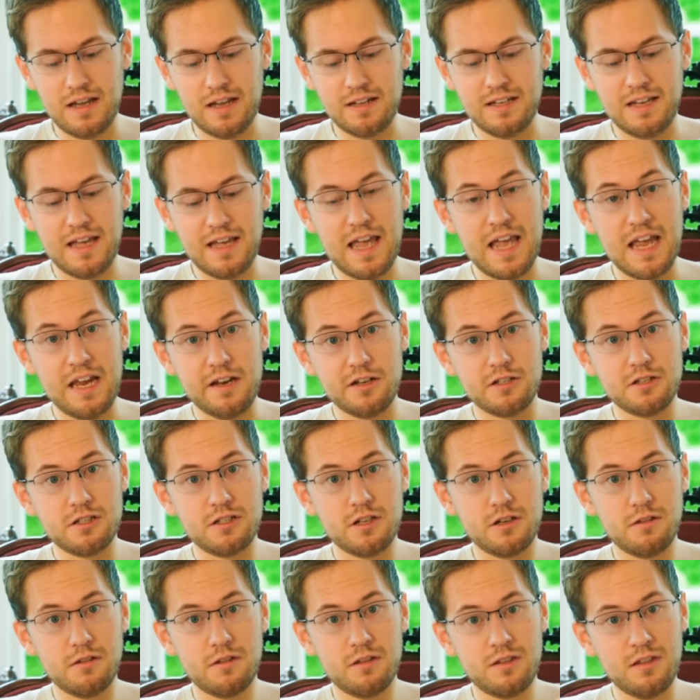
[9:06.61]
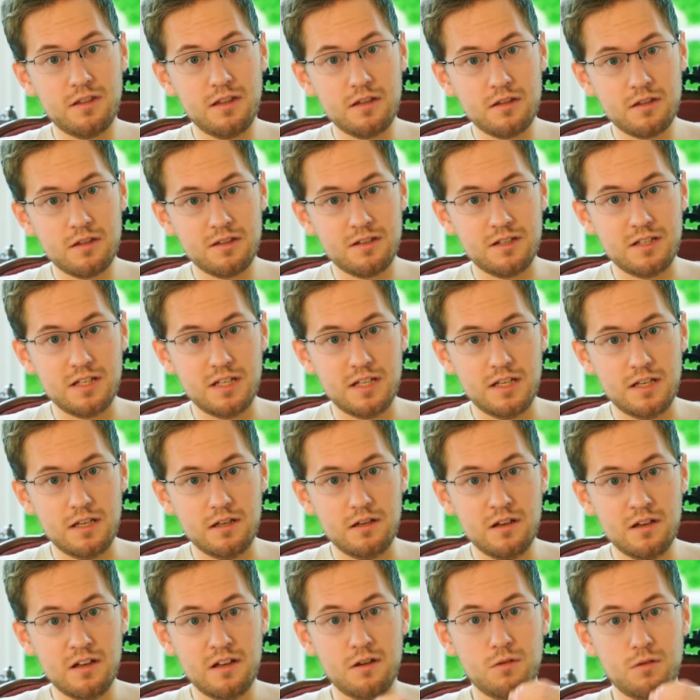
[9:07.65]
and the
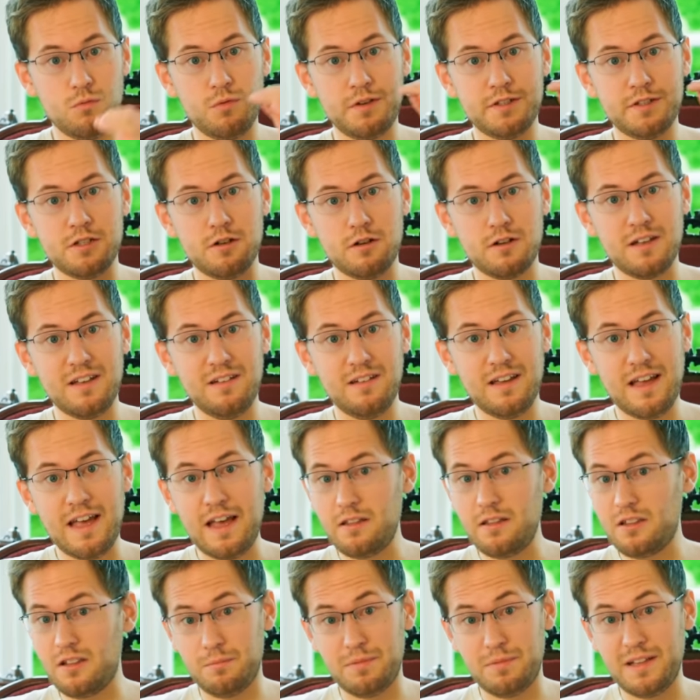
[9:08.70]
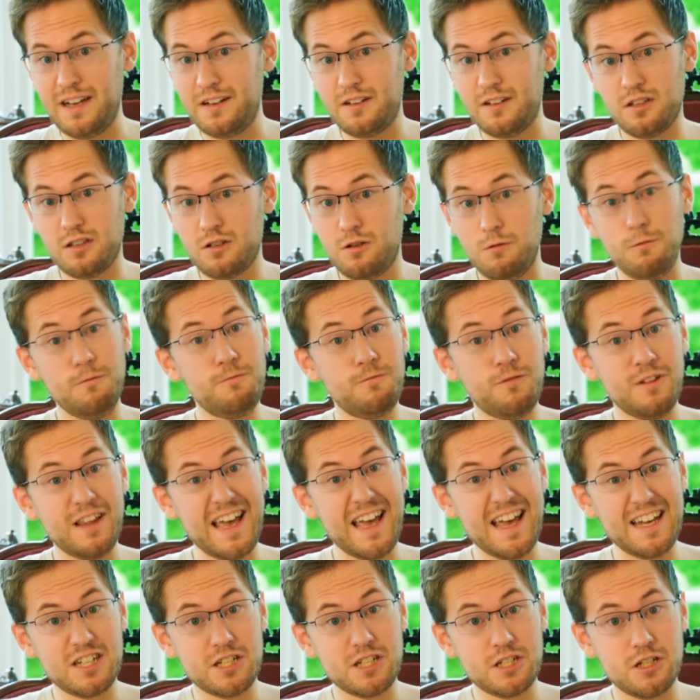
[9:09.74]
H6D, which are Hasselblad's two
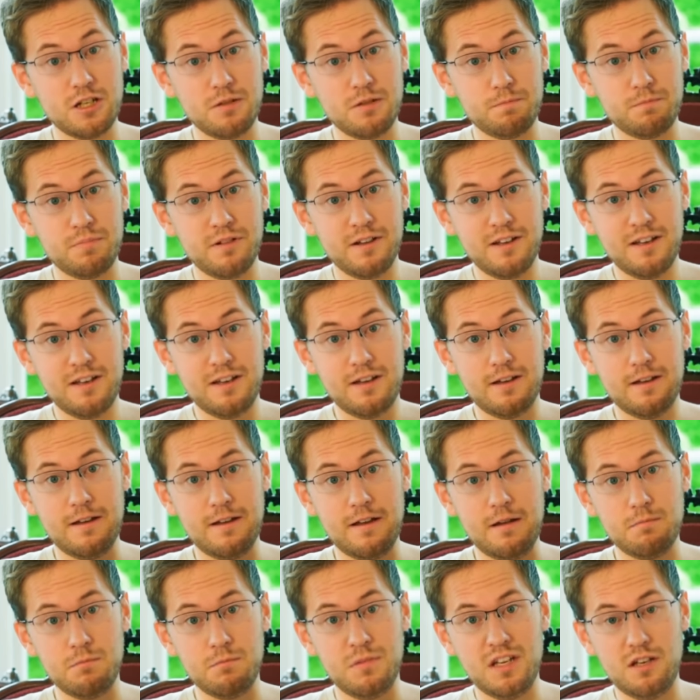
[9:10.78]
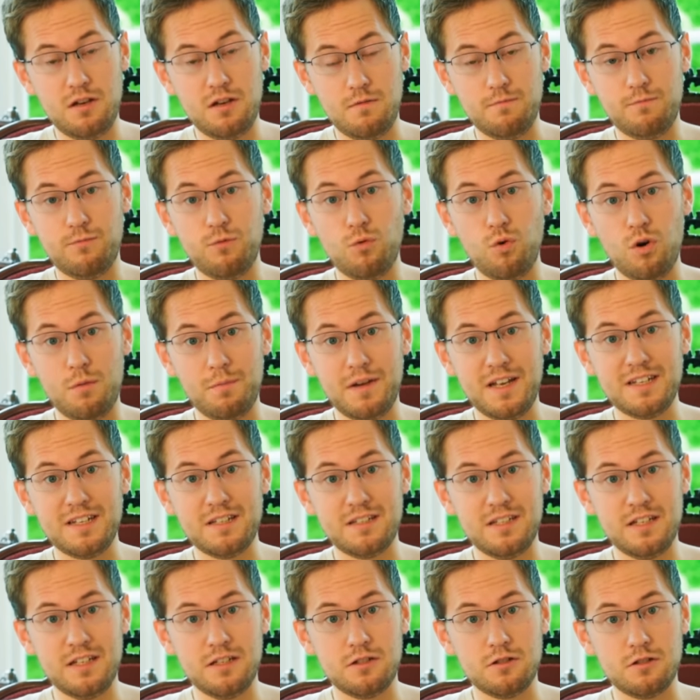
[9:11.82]
flagship uh, medium format
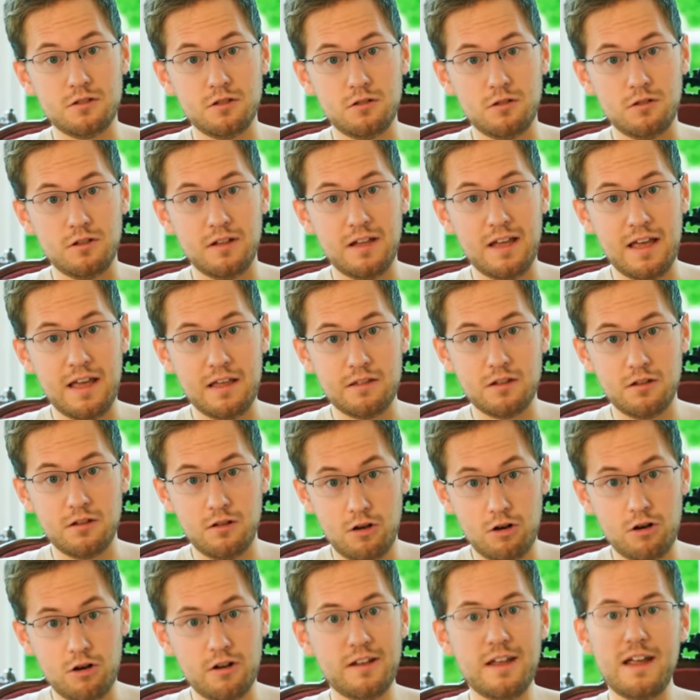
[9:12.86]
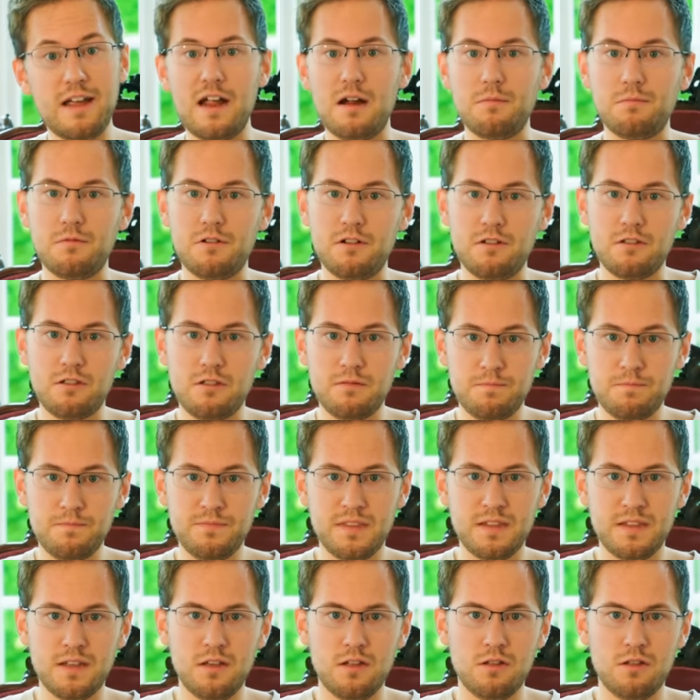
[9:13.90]
digital SLR cameras.
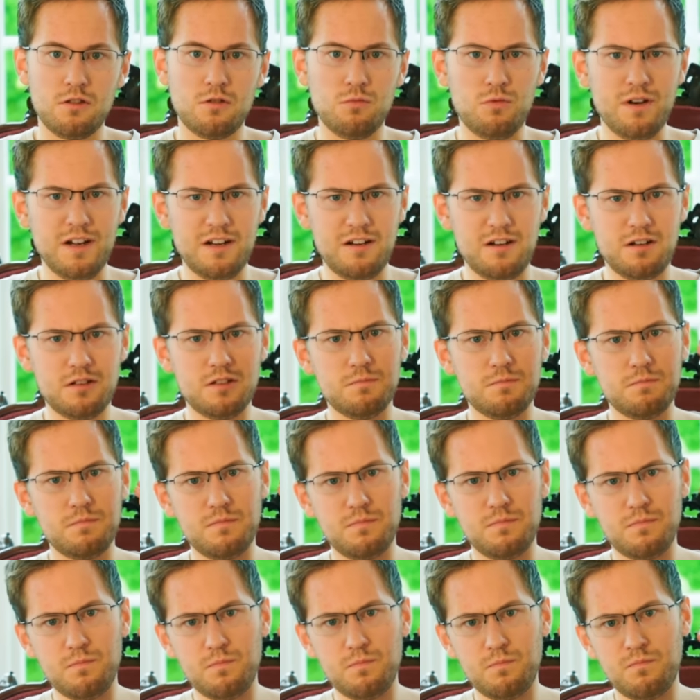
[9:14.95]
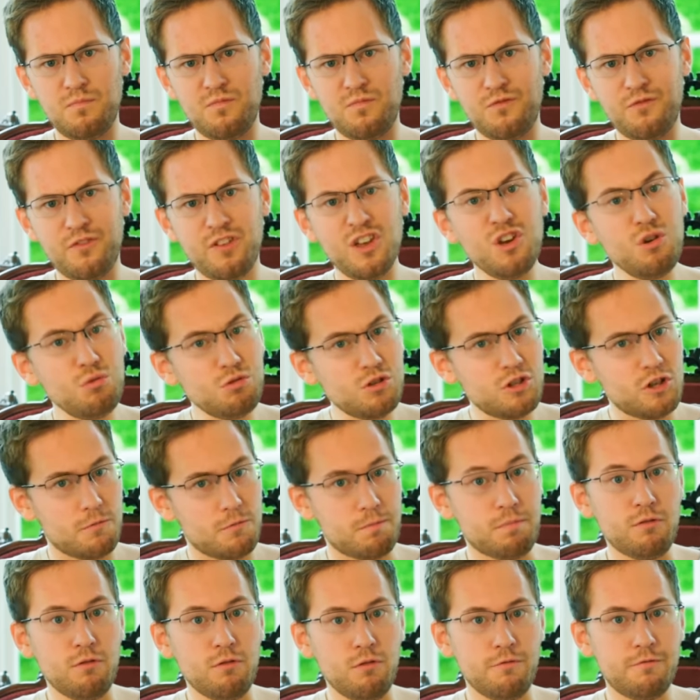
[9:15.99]
So why not future
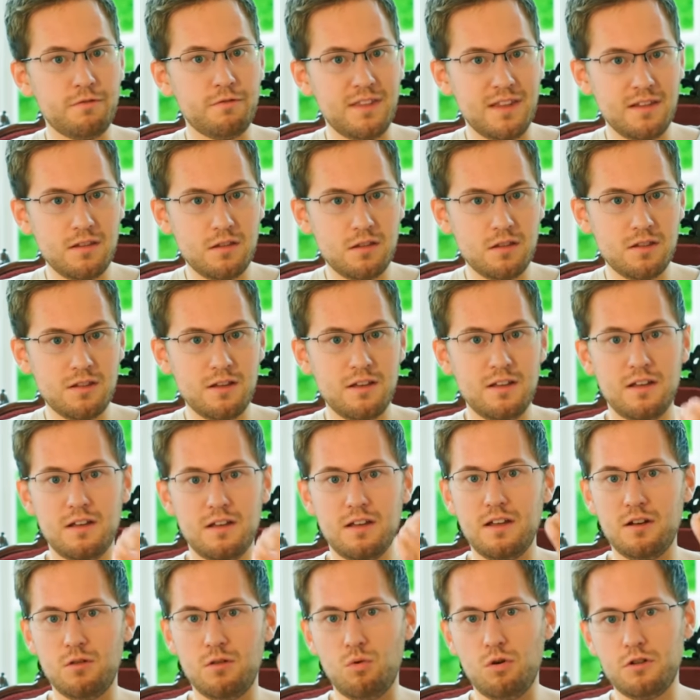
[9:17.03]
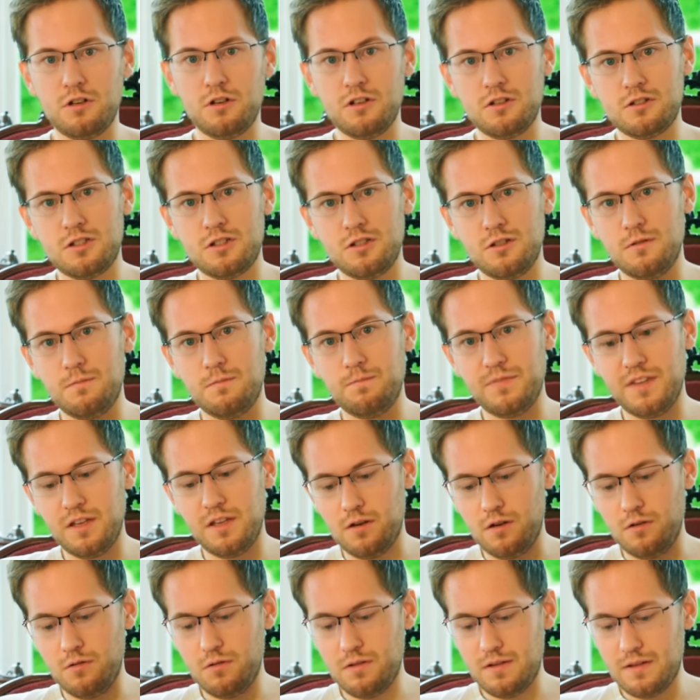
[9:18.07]
proof this in order to, you
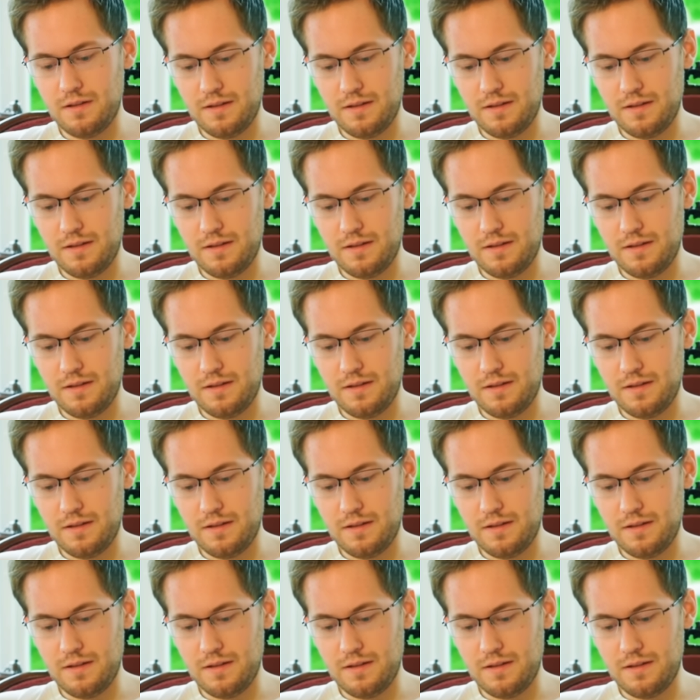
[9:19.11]
know,